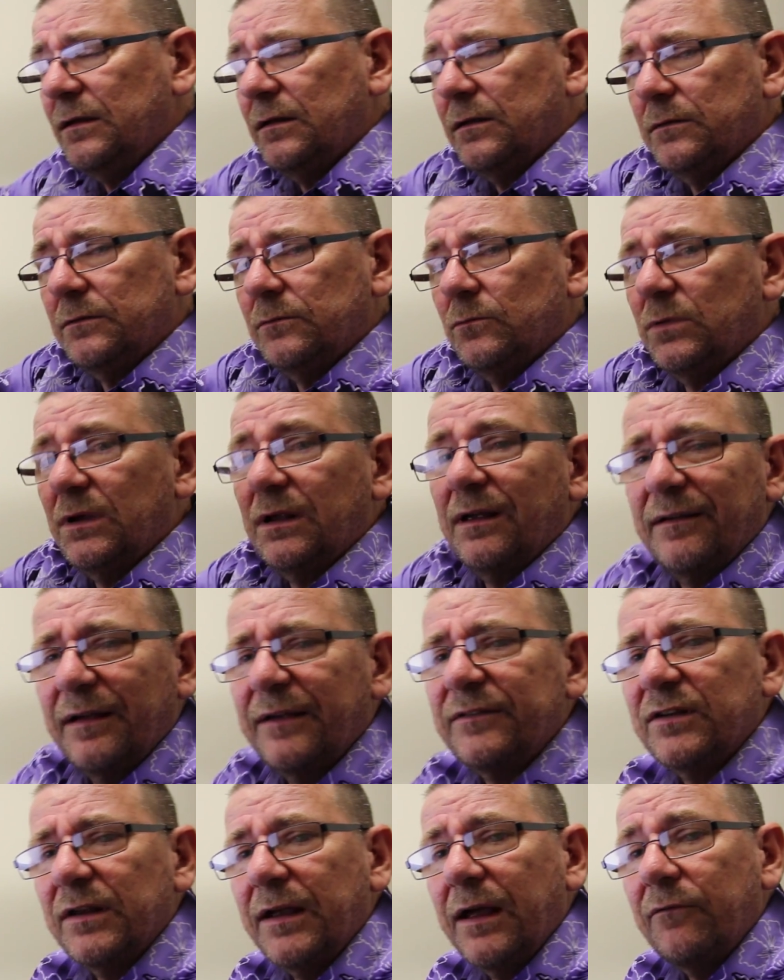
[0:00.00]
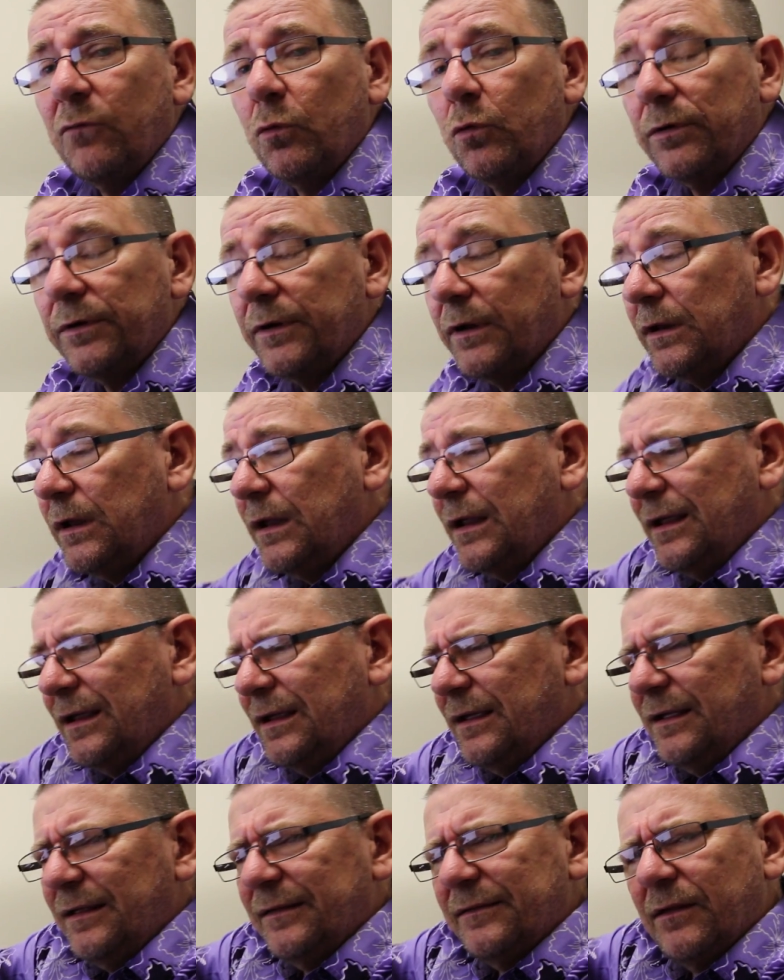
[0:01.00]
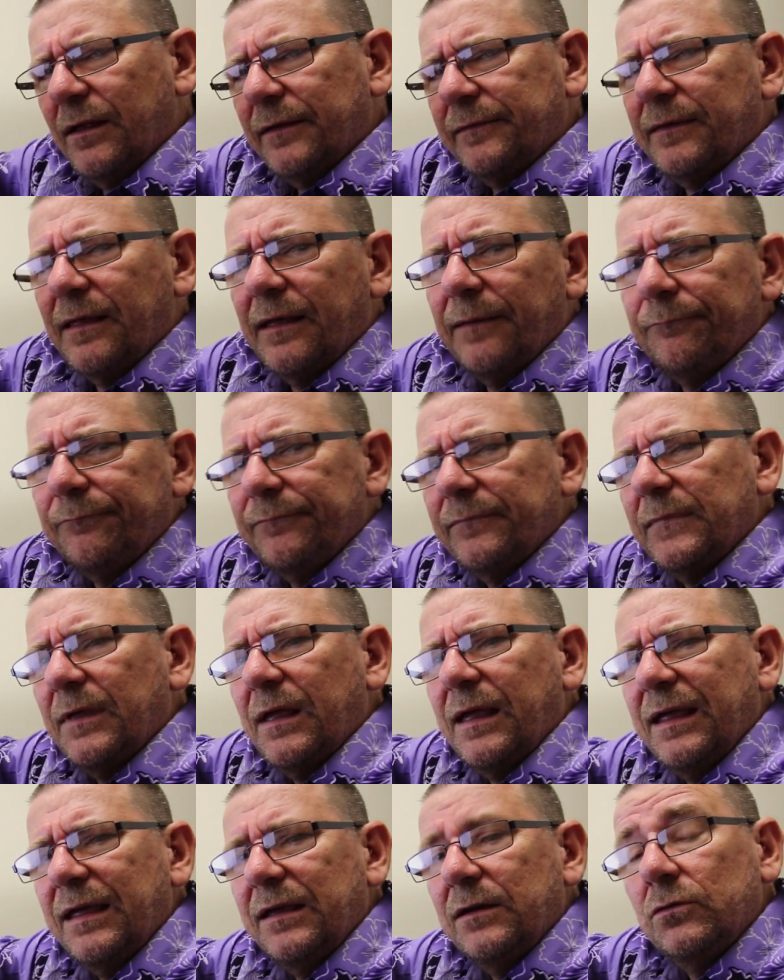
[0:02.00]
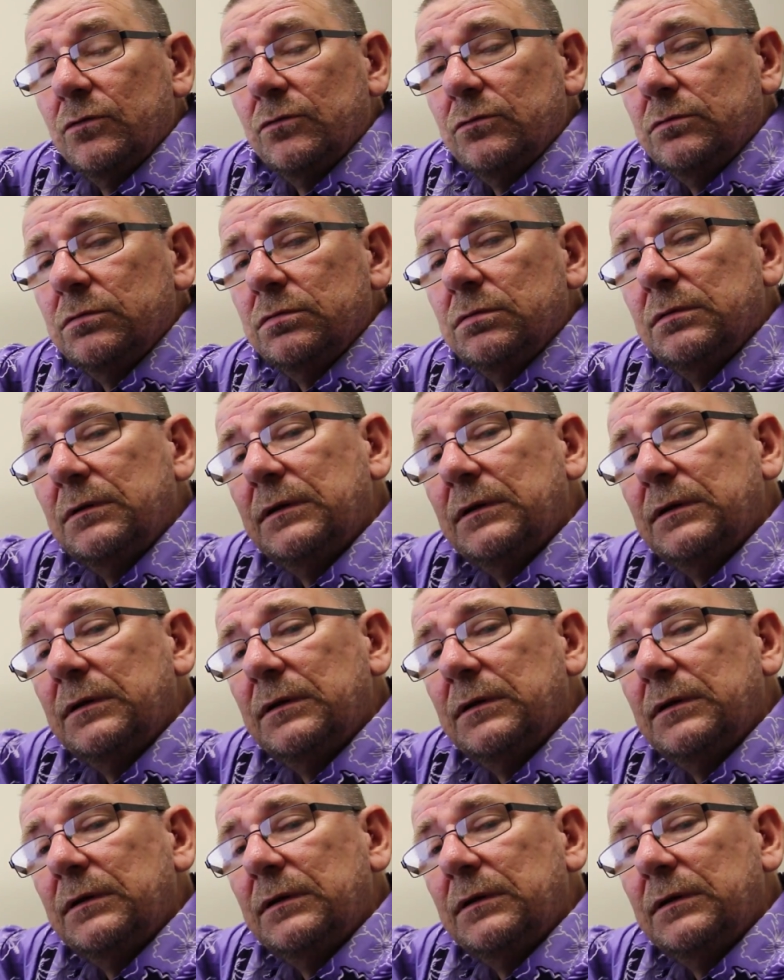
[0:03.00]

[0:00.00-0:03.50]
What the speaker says: Well, I actually have ordered it. It's like the handle,